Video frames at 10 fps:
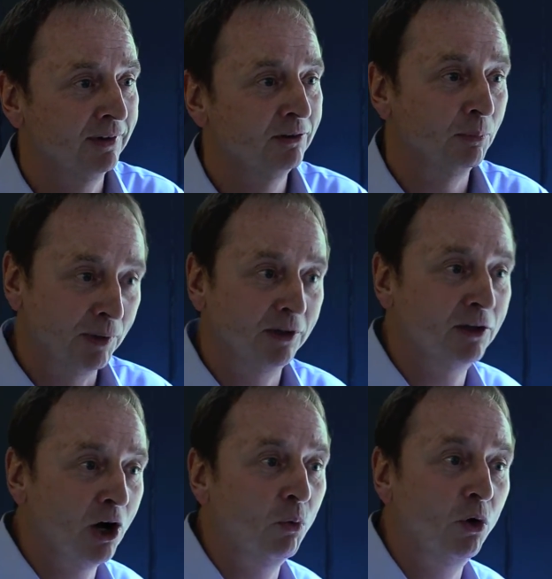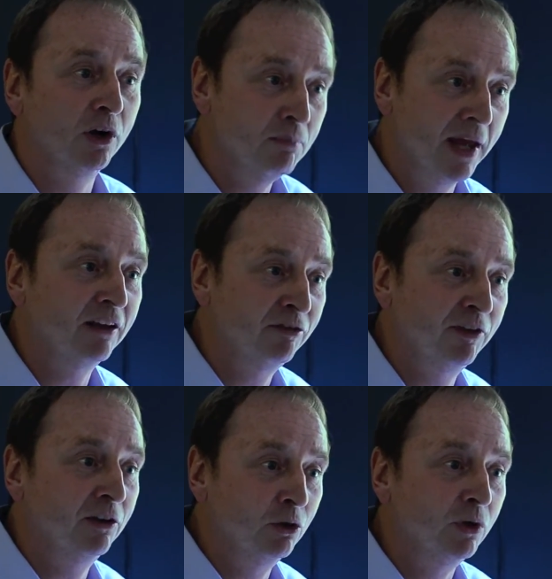to build the artwork and make it
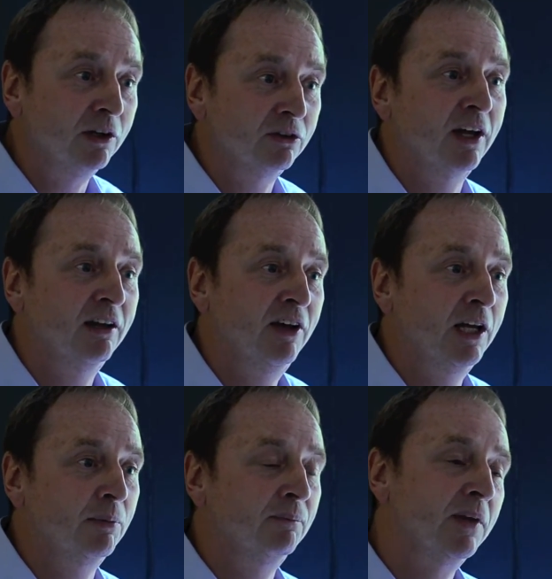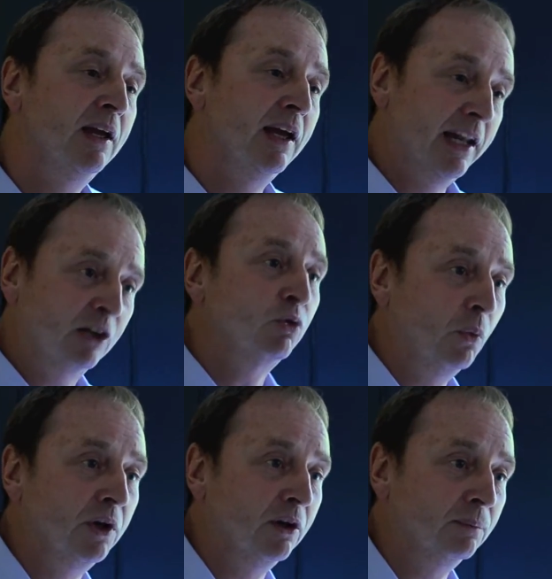fit in the real estate available. And that's what
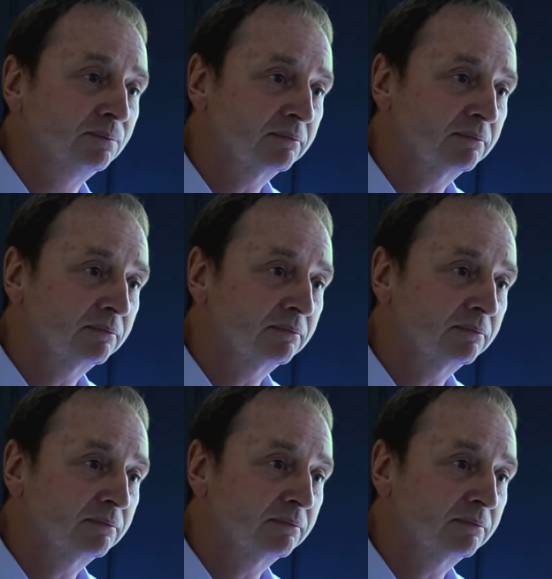we do.